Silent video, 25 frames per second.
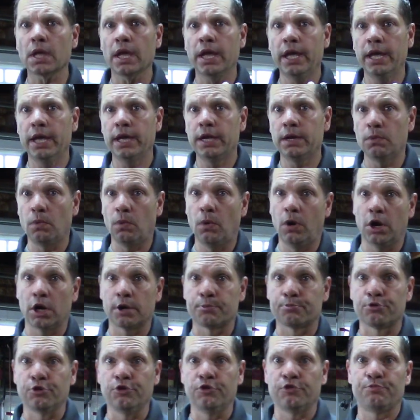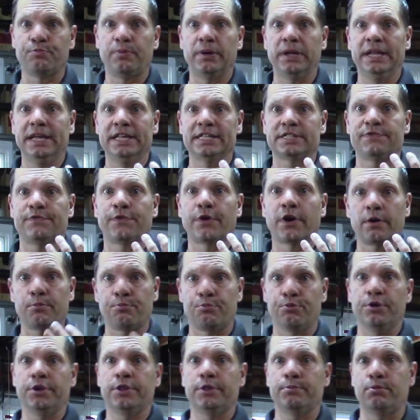and waterproof, but it's very
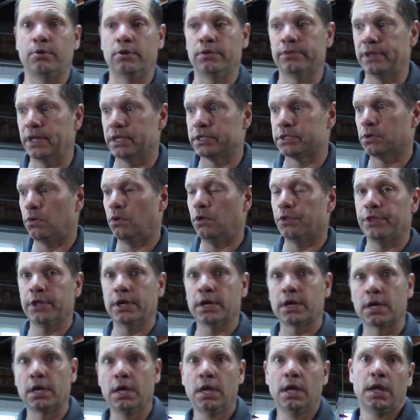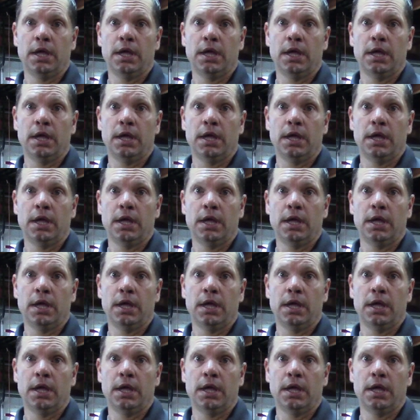breathable. That's the whole thing.